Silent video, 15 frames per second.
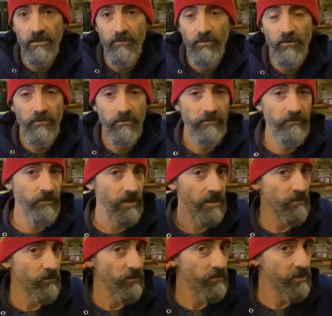I
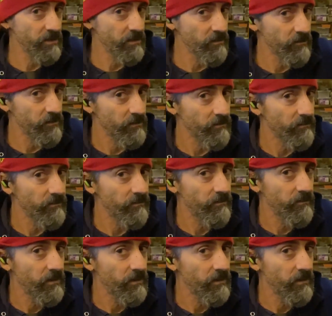finally bought myself some